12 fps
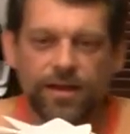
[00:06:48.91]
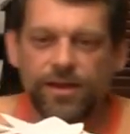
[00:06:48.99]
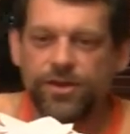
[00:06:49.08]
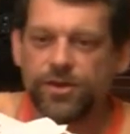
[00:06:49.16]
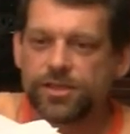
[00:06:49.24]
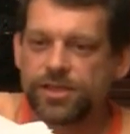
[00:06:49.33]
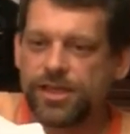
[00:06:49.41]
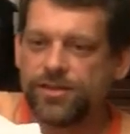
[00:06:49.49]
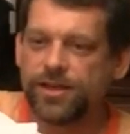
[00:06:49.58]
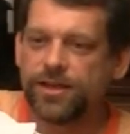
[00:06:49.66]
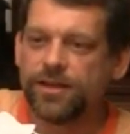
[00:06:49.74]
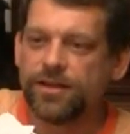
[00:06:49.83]
And you can see
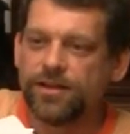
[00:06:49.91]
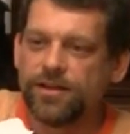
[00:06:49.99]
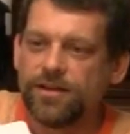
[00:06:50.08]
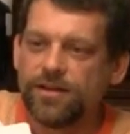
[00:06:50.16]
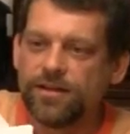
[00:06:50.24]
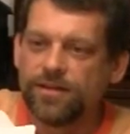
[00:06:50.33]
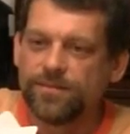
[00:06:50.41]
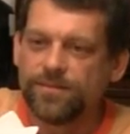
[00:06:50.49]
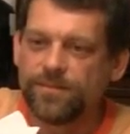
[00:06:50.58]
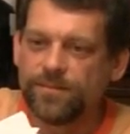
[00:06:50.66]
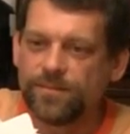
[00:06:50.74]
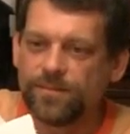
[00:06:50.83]
that
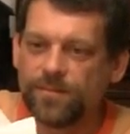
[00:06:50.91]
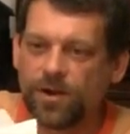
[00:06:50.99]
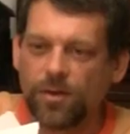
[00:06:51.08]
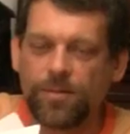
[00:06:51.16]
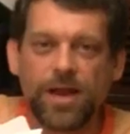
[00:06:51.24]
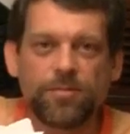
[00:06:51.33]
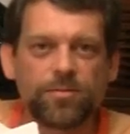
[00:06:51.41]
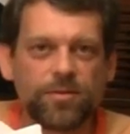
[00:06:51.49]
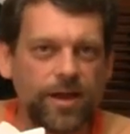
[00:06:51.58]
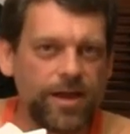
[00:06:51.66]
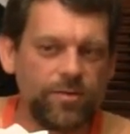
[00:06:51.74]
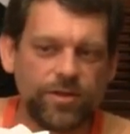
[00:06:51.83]
our paper
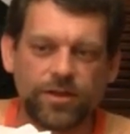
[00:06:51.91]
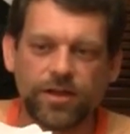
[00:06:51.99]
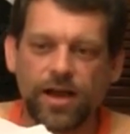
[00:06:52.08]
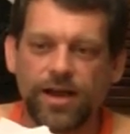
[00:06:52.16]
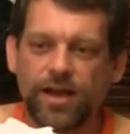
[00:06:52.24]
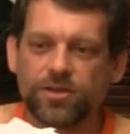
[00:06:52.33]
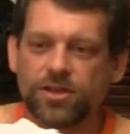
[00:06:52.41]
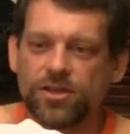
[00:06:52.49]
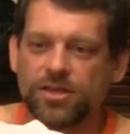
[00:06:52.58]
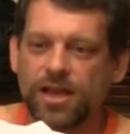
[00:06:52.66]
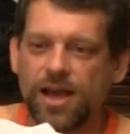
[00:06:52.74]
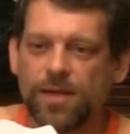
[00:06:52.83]
plate with the cutouts
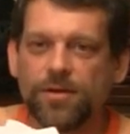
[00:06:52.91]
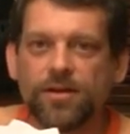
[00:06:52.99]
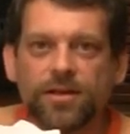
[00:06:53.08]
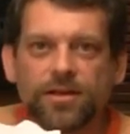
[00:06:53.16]
on top